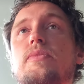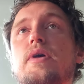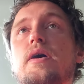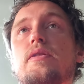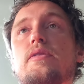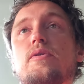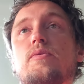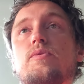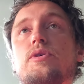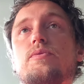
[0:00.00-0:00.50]

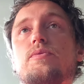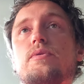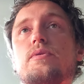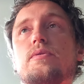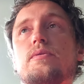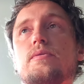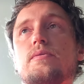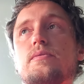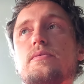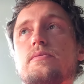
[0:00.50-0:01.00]
and that we
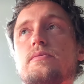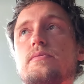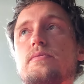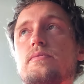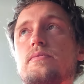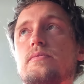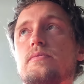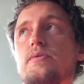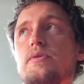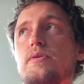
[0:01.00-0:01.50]
will,
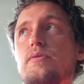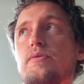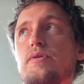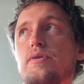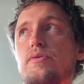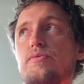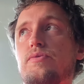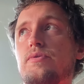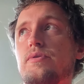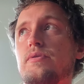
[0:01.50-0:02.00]

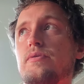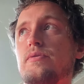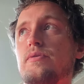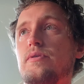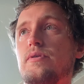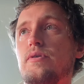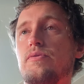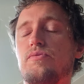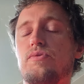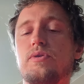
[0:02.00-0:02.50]
if we
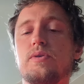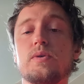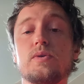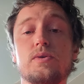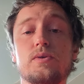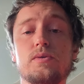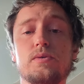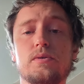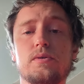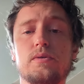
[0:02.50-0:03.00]
are
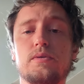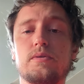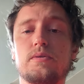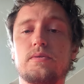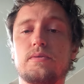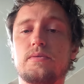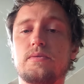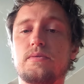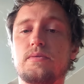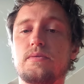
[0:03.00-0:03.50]
good,
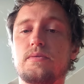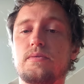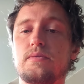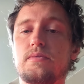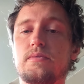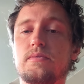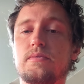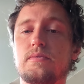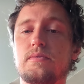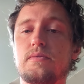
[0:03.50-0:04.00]

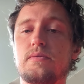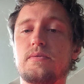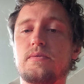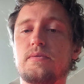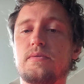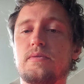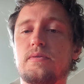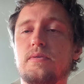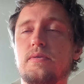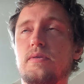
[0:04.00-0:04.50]

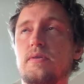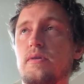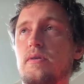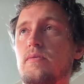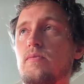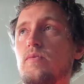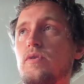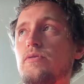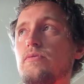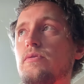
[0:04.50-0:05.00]

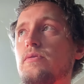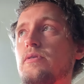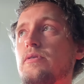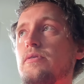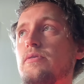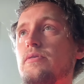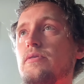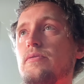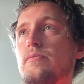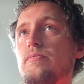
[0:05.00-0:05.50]
then we will
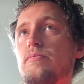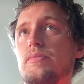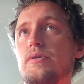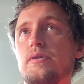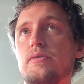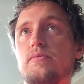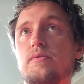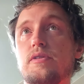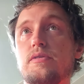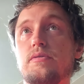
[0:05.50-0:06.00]
end up
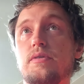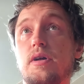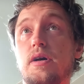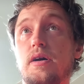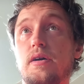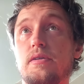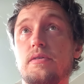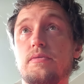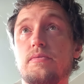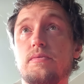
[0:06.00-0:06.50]
being
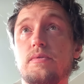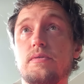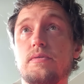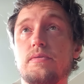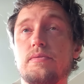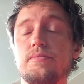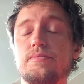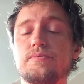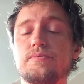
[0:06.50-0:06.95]
reunited with,